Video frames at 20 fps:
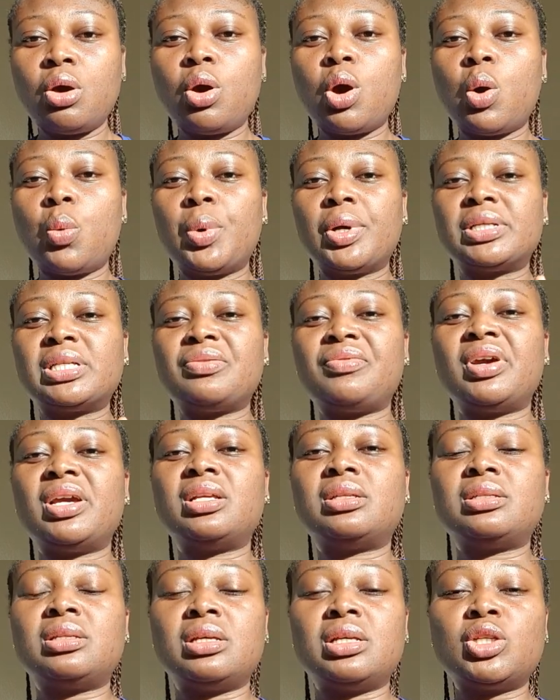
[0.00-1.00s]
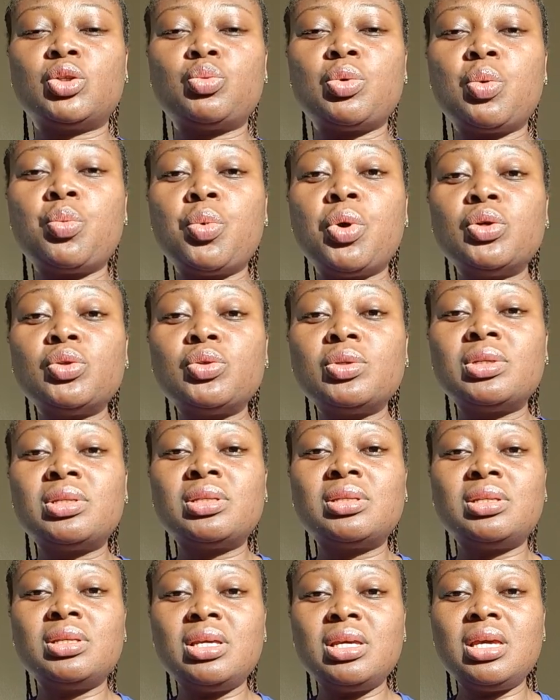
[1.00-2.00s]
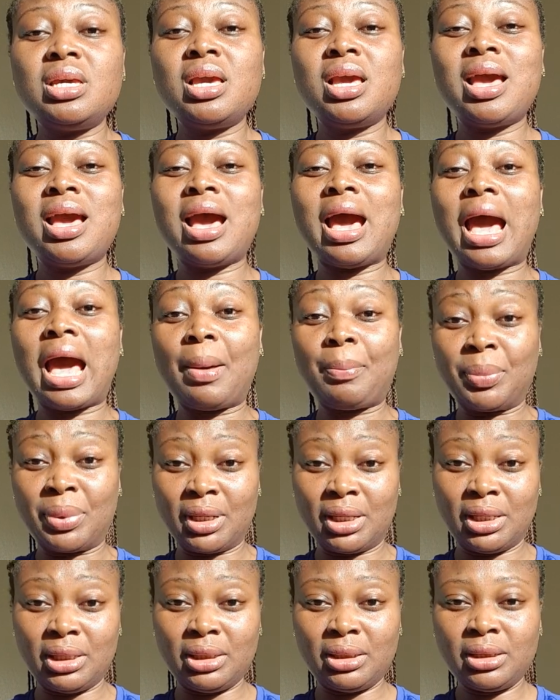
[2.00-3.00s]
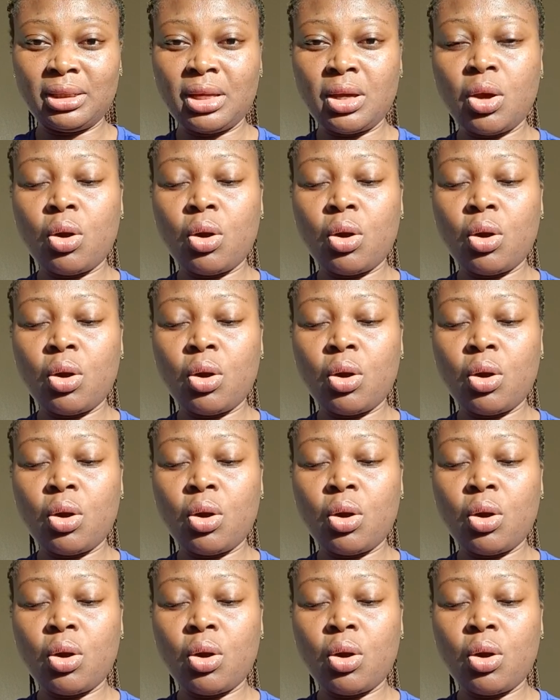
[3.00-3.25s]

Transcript: on whatever it is we want to see happening,